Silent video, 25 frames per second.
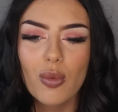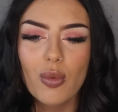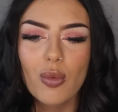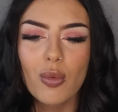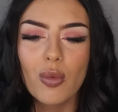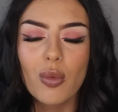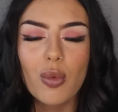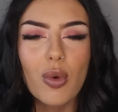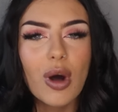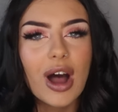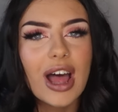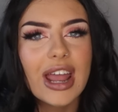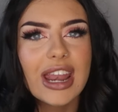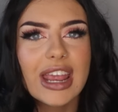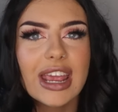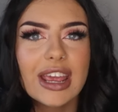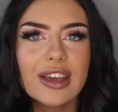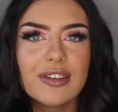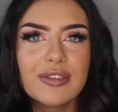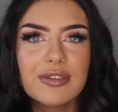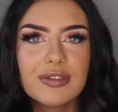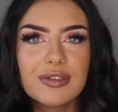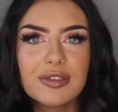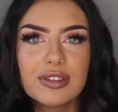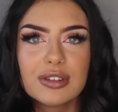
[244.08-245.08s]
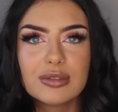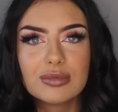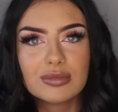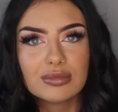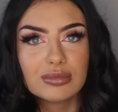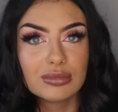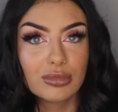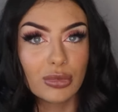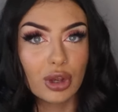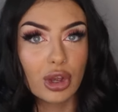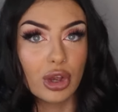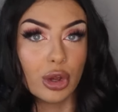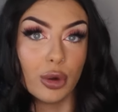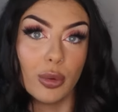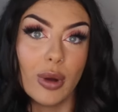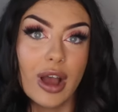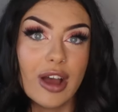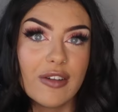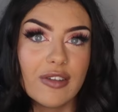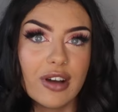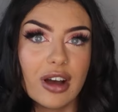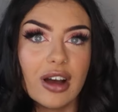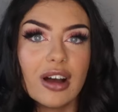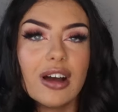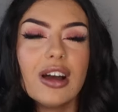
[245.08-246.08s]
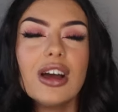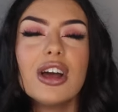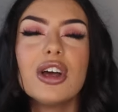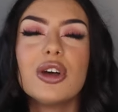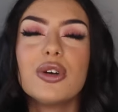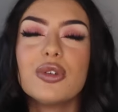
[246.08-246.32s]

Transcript: What if whoever